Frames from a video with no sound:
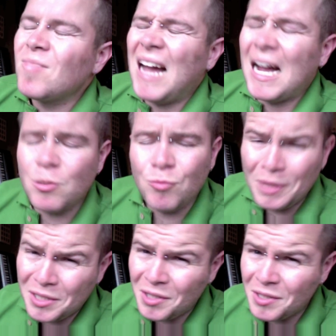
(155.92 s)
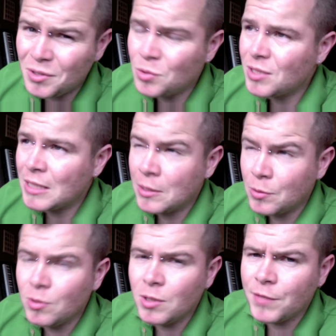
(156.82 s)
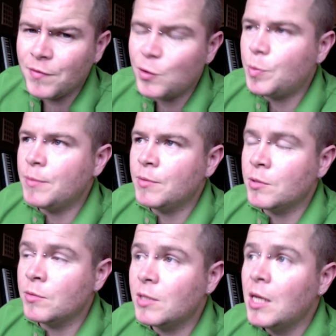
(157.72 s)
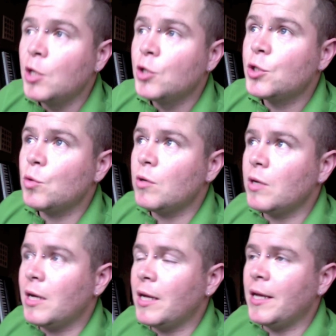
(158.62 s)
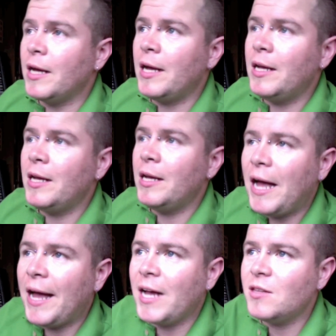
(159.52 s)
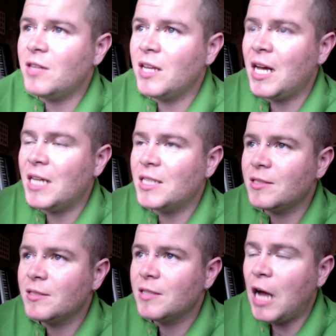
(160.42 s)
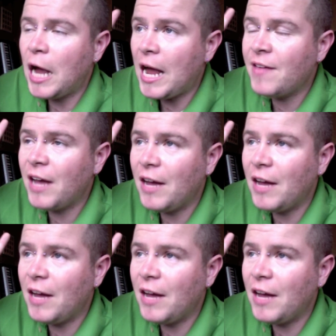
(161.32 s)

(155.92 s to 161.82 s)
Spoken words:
I don't really count those, and I know a lot of other people don't. So, I got the last, I